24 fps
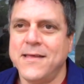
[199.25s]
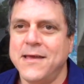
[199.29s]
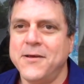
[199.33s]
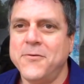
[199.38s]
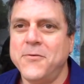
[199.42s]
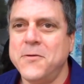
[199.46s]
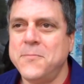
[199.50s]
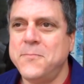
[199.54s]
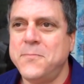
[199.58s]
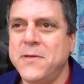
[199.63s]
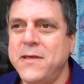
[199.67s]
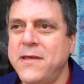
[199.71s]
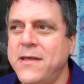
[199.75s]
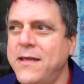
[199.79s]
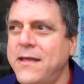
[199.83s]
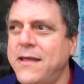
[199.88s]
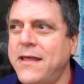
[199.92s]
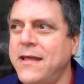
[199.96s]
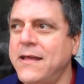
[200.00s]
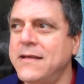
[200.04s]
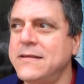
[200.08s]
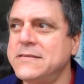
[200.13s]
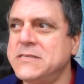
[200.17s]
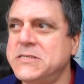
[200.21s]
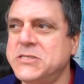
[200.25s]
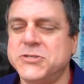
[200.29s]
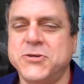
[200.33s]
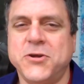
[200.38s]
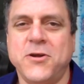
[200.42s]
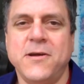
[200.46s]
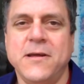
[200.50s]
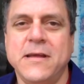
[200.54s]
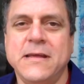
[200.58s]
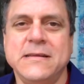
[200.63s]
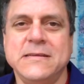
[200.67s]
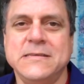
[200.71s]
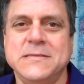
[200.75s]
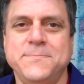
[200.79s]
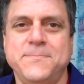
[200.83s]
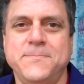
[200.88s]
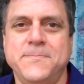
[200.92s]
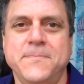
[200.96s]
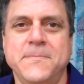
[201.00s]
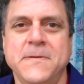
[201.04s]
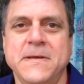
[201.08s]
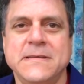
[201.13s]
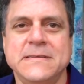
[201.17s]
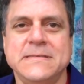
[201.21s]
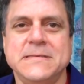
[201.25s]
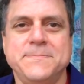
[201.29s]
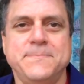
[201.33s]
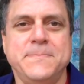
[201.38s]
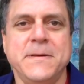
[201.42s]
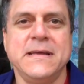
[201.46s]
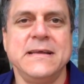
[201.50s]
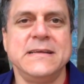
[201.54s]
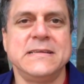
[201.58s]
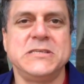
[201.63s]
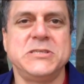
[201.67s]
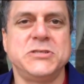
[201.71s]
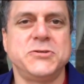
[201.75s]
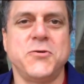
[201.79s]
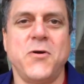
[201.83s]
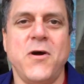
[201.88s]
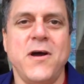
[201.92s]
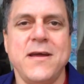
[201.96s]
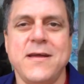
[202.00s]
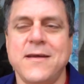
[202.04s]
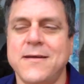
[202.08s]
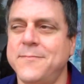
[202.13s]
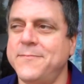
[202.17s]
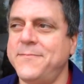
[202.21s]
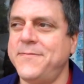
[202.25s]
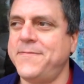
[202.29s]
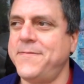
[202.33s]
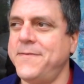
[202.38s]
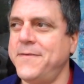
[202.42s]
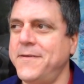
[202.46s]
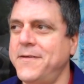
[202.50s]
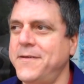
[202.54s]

It would be his biggest triumph.